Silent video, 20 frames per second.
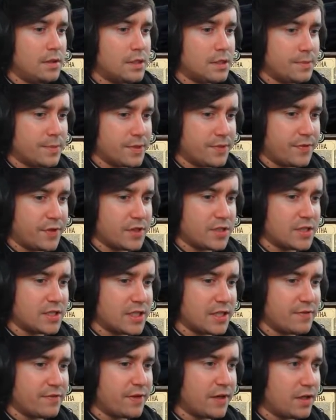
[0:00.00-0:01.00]
So my devotion's
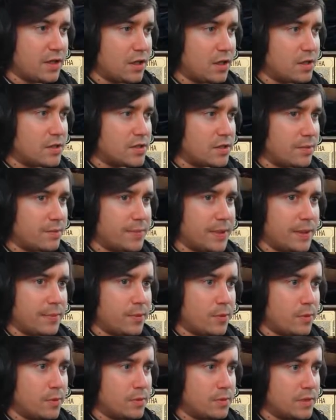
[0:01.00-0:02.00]
getting very low on some
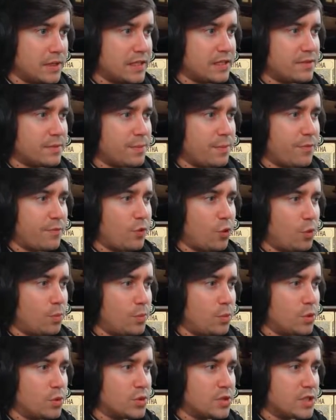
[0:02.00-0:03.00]
people. I need to perform
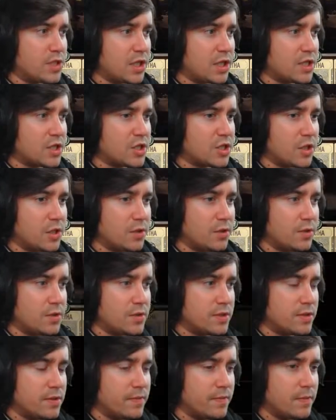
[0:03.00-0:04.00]
more circus shows.